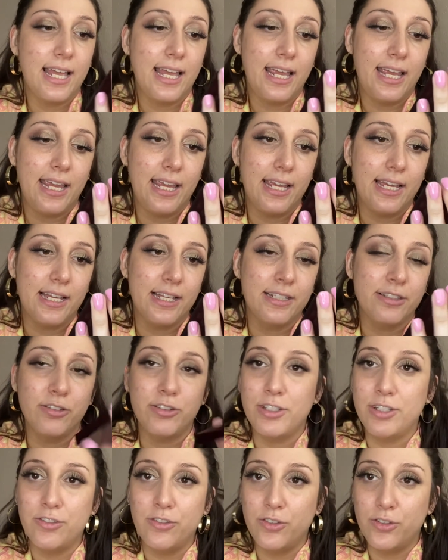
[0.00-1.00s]
and
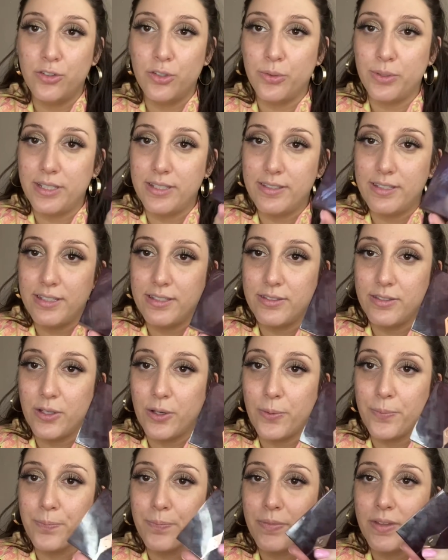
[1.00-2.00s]
it's just so easy.
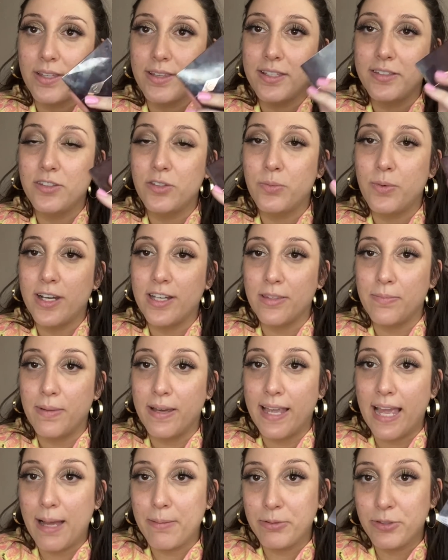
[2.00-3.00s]
So this is why it's my
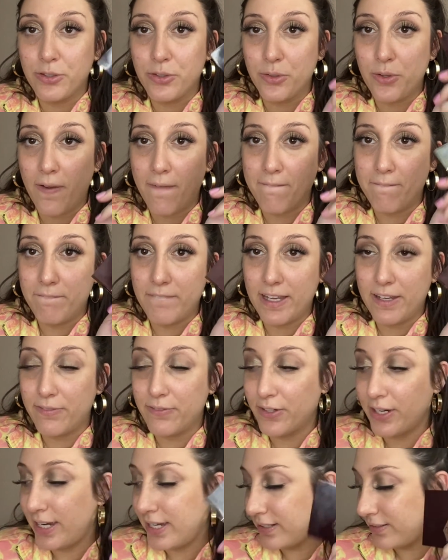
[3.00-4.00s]
absolute
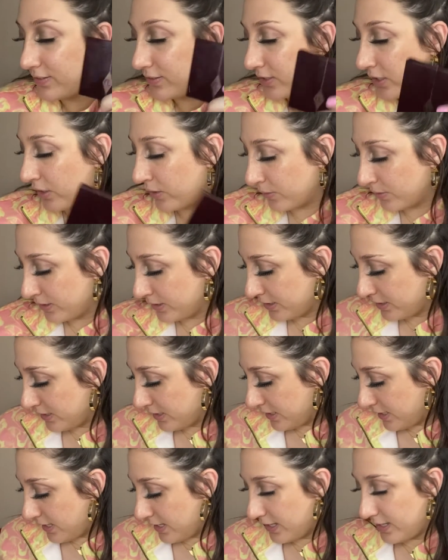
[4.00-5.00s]
favorite. So
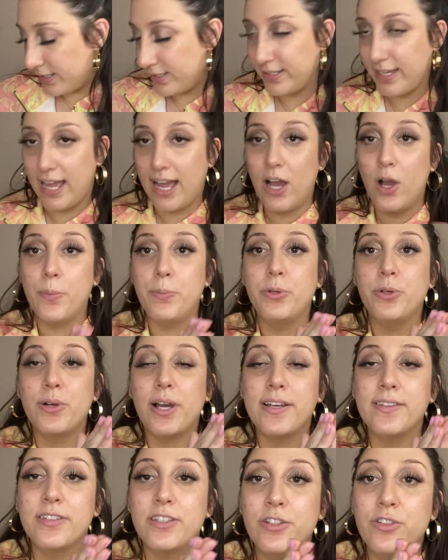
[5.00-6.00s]
yeah, I hope you
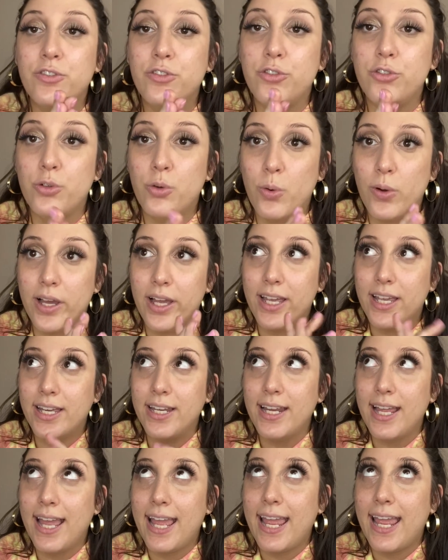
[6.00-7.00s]
guys
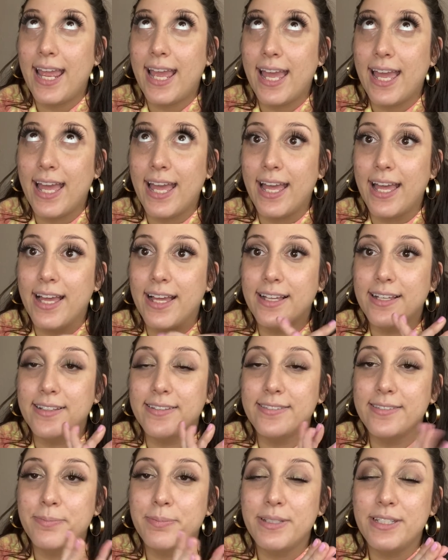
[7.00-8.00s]
enjoyed,
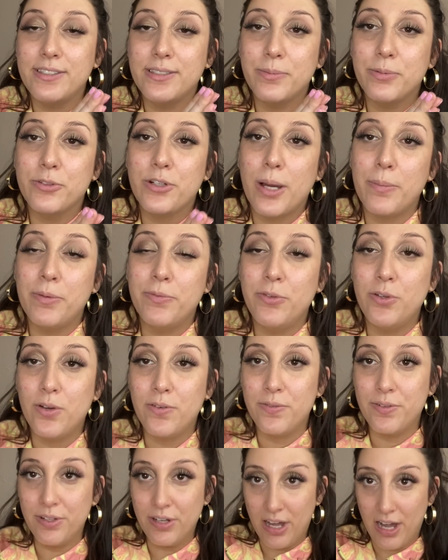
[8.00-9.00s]
and please subscribe if you
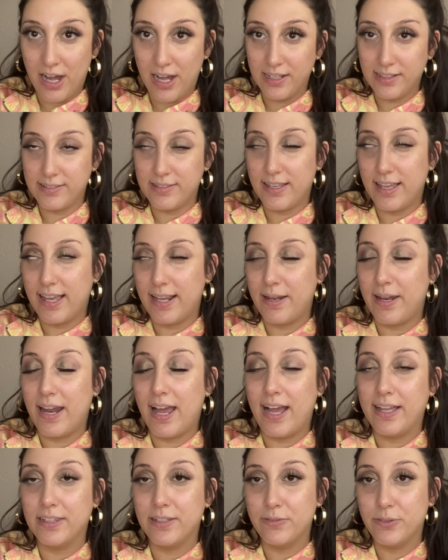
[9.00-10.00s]
have not. And
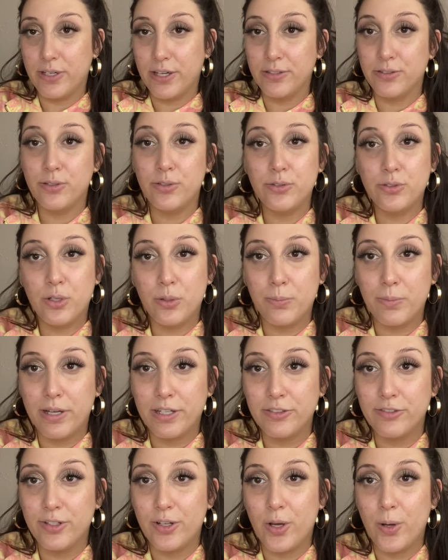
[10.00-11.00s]
I love you guys so
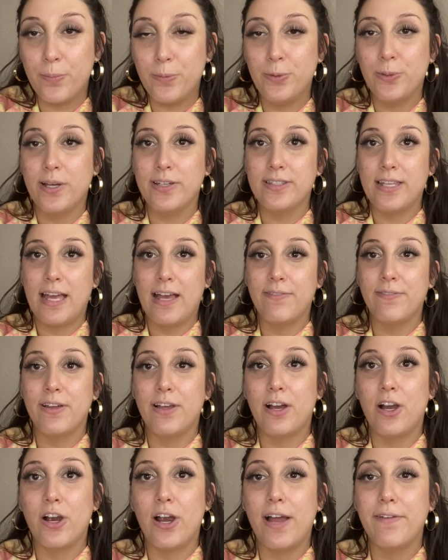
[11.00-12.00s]
much, and I hope you guys
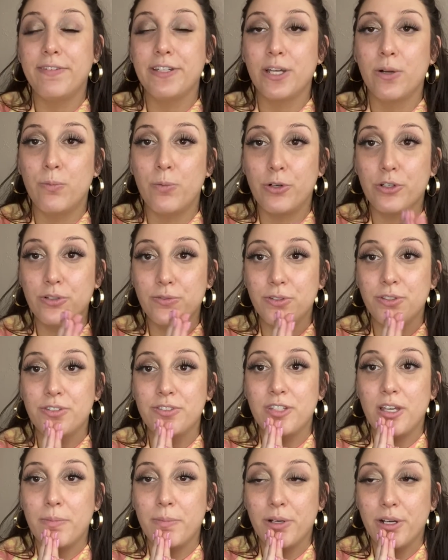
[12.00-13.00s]
are having a wonderful
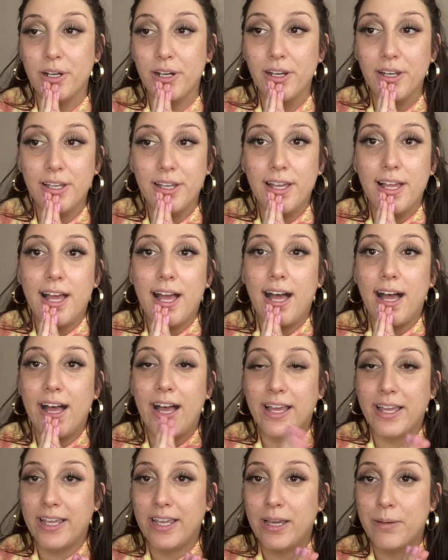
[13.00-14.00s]
summer.
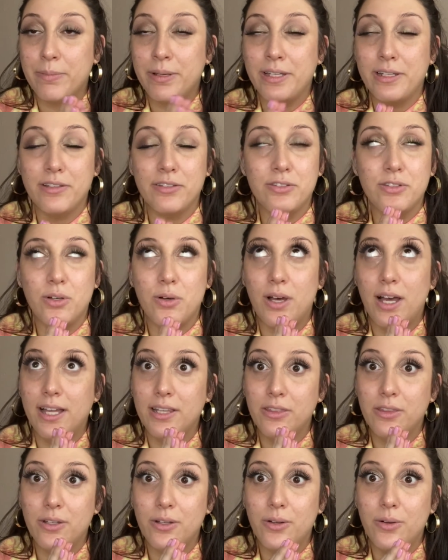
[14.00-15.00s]
I am. It is so
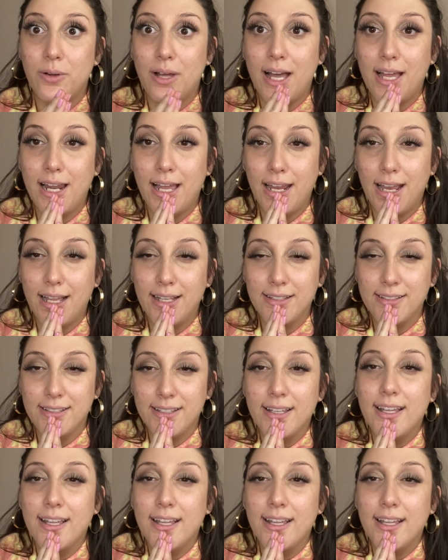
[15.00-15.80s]
hot though, hot.